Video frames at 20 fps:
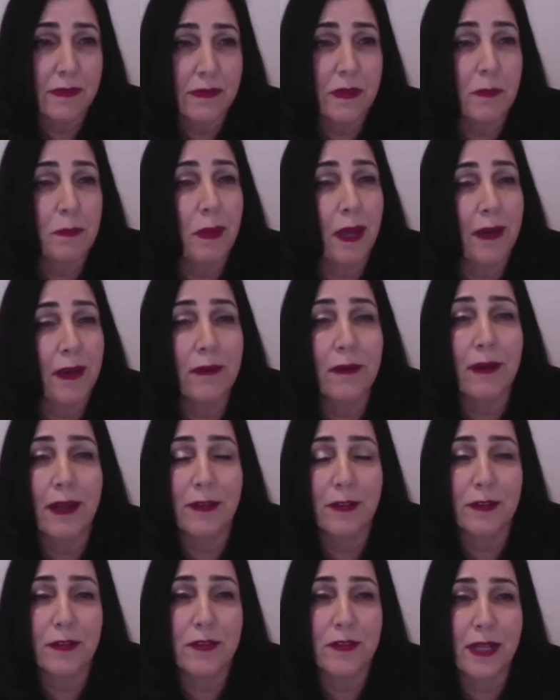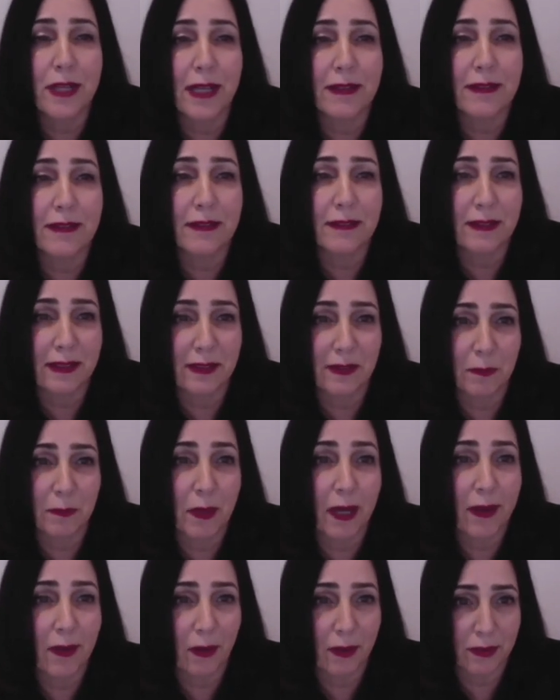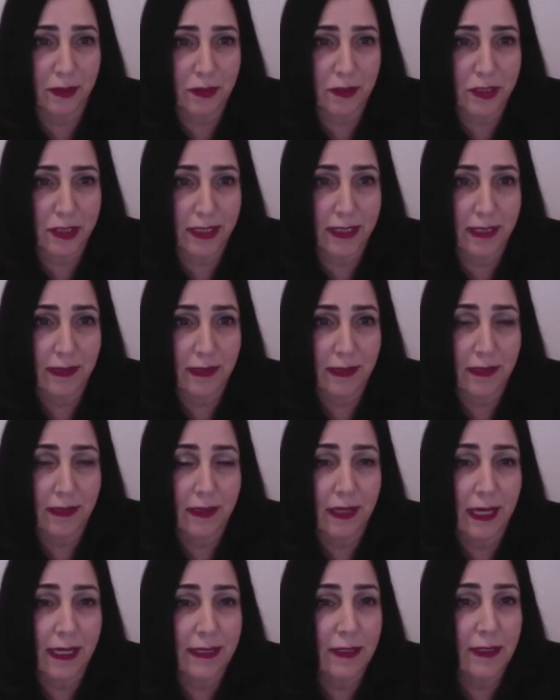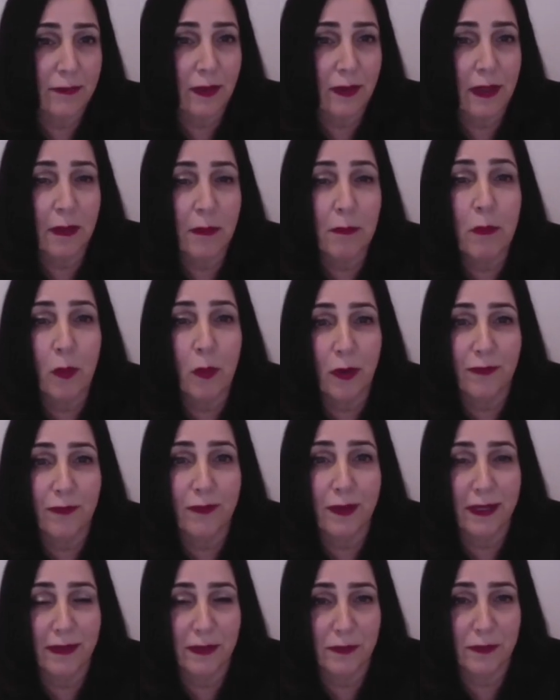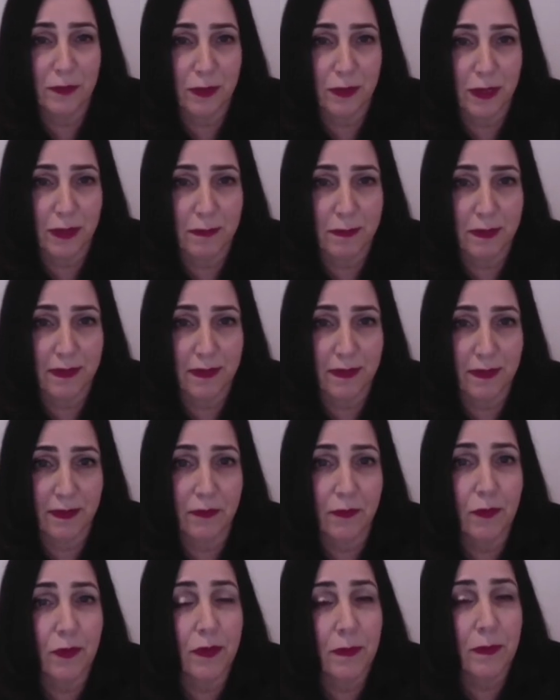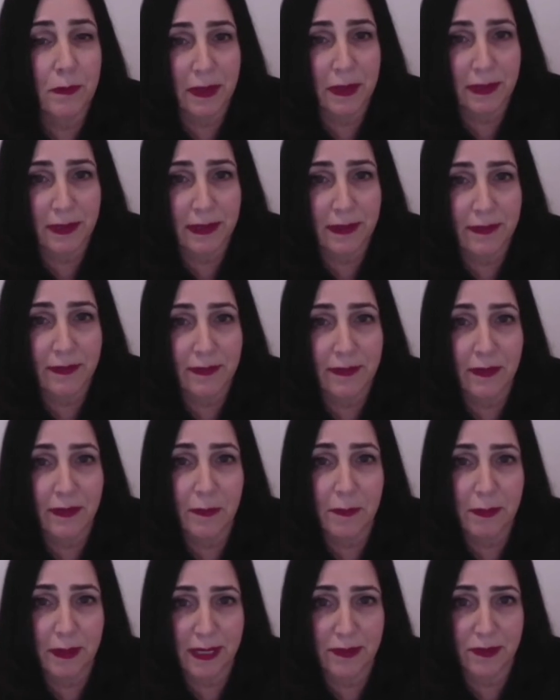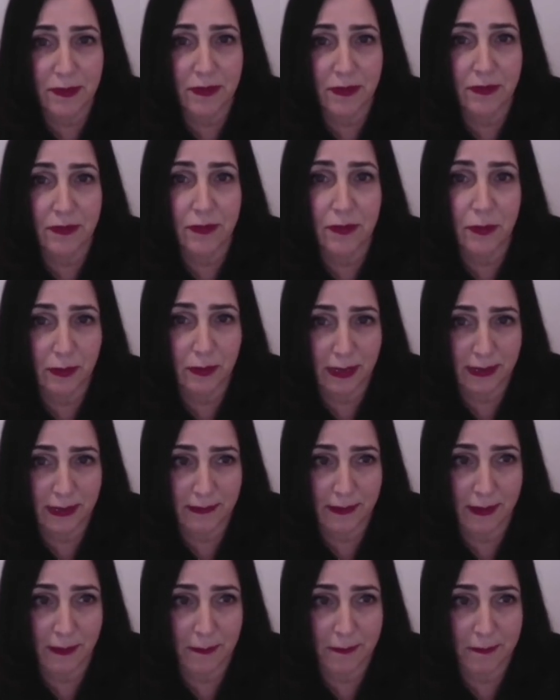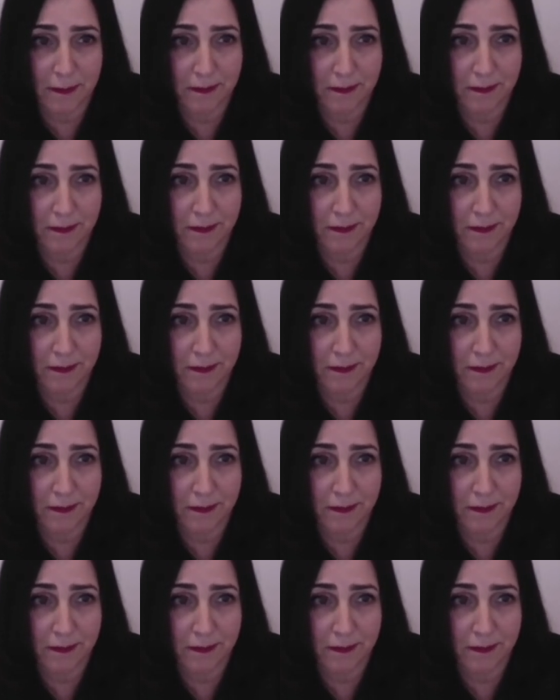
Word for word: to better understand disease biology and develop more effective treatments for the millions of patients who need them.